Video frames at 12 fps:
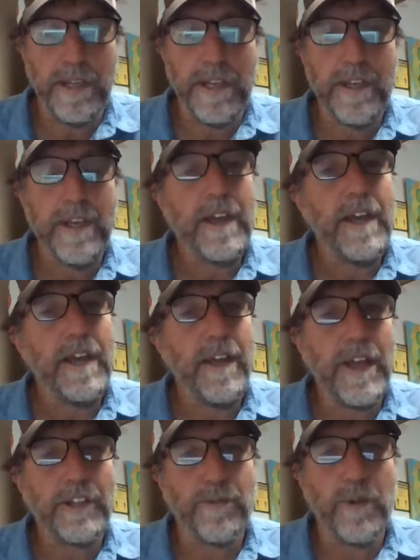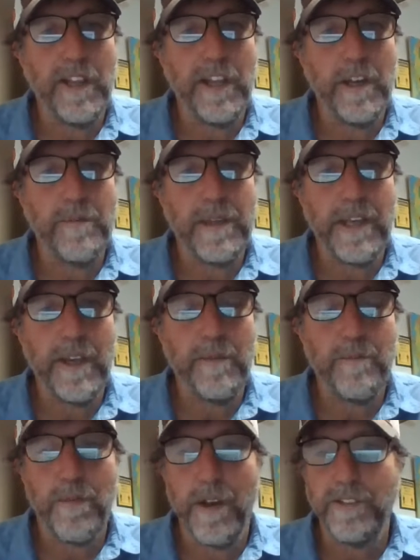army, And that's why he later
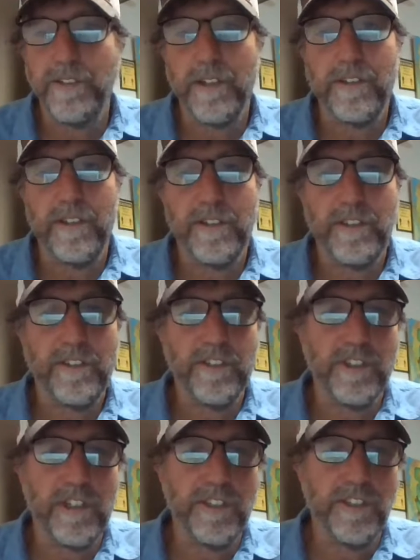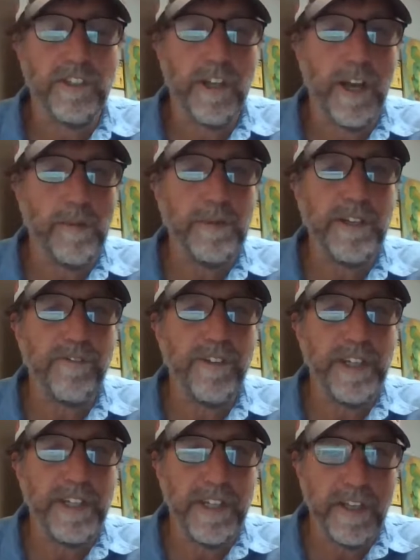became president, because he did such a good job. He
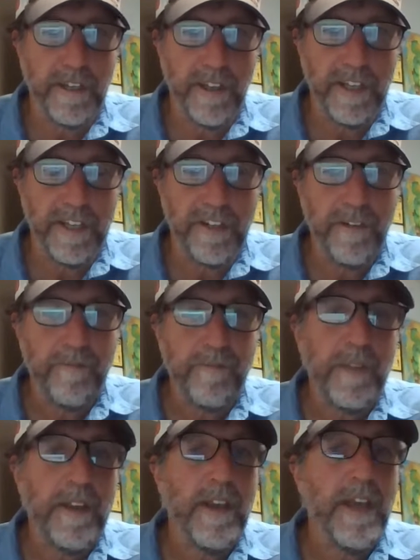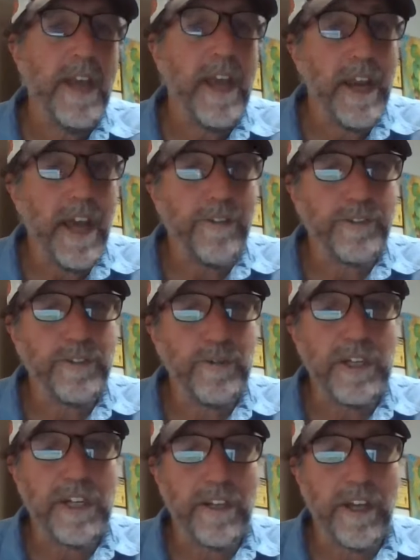defeated England, and obviously
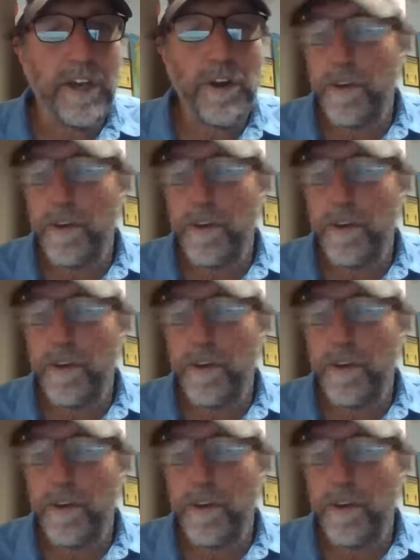we declared